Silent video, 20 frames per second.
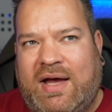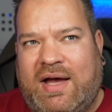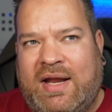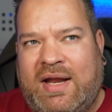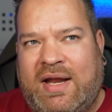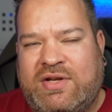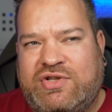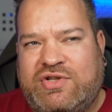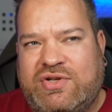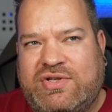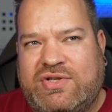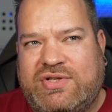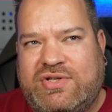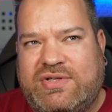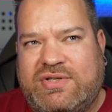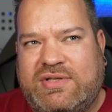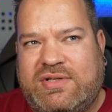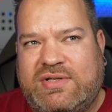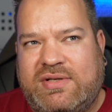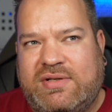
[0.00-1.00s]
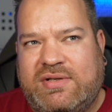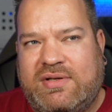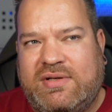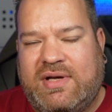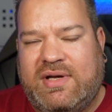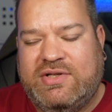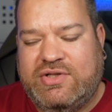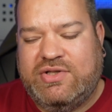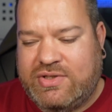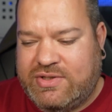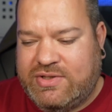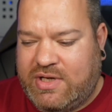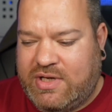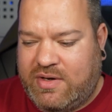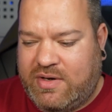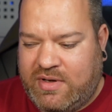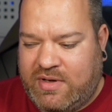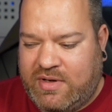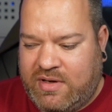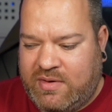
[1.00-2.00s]
And I just
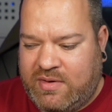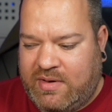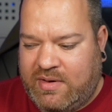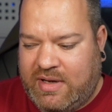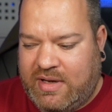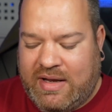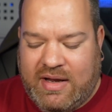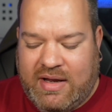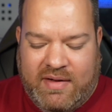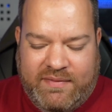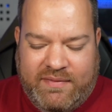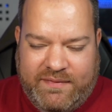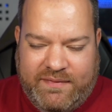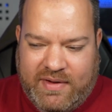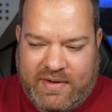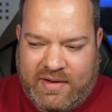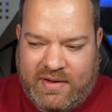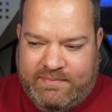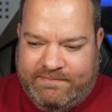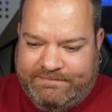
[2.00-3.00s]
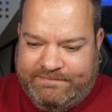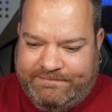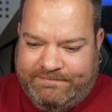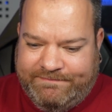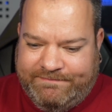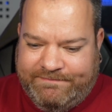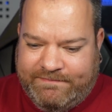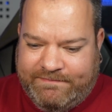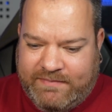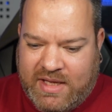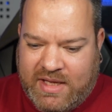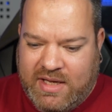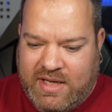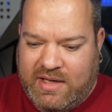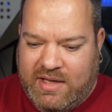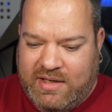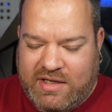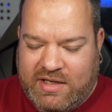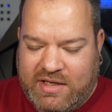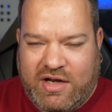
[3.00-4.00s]
don't know.
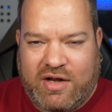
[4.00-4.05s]
you know,